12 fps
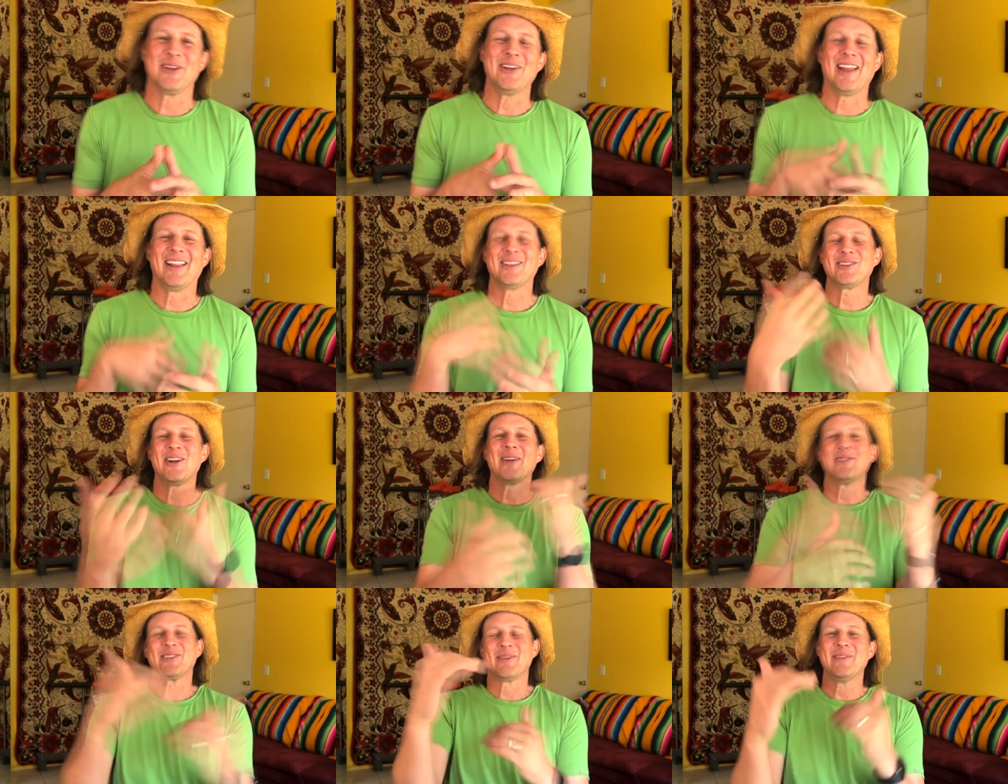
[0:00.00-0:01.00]
So yeah, let's talk
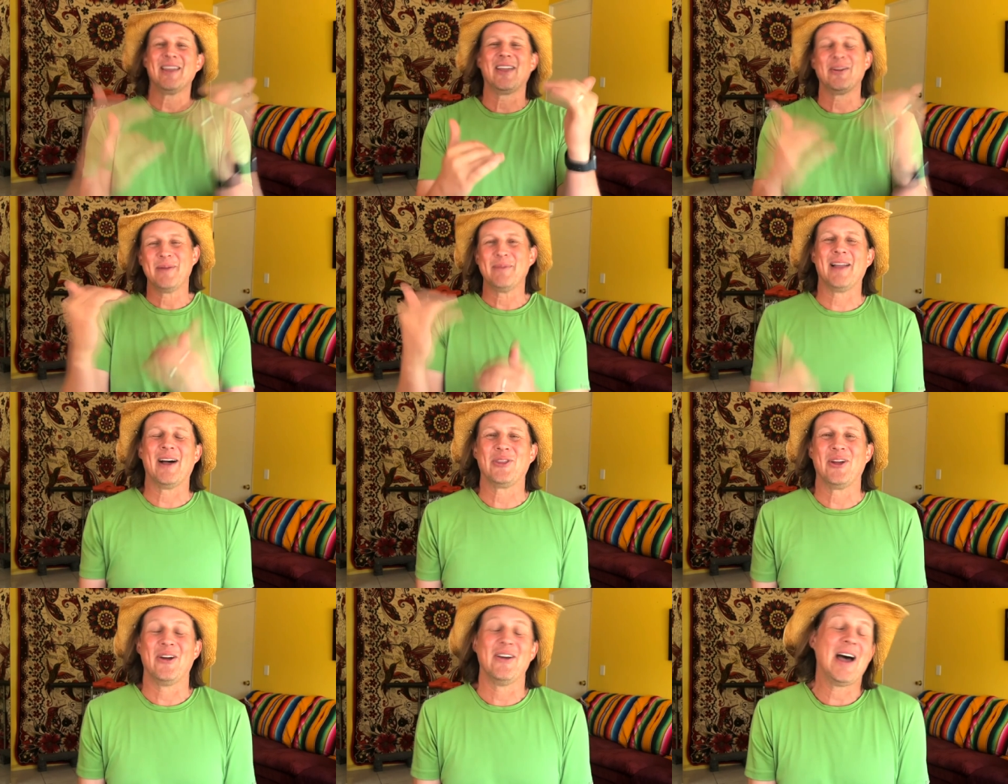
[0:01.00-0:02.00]
about some of the other people
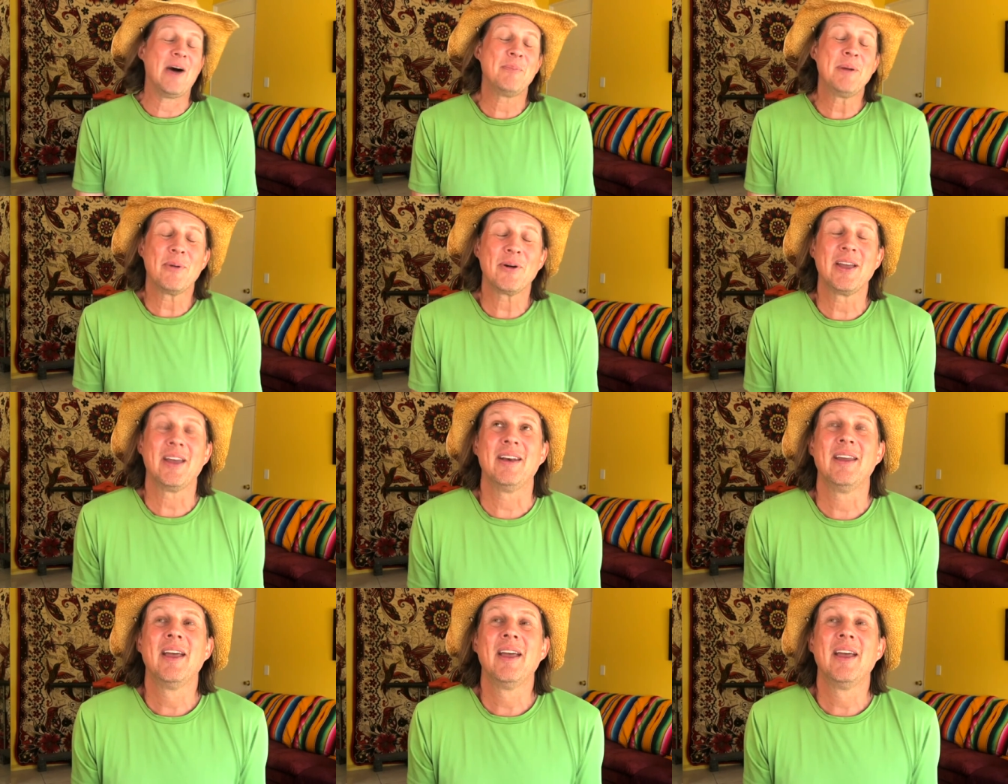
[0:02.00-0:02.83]
out there and how people can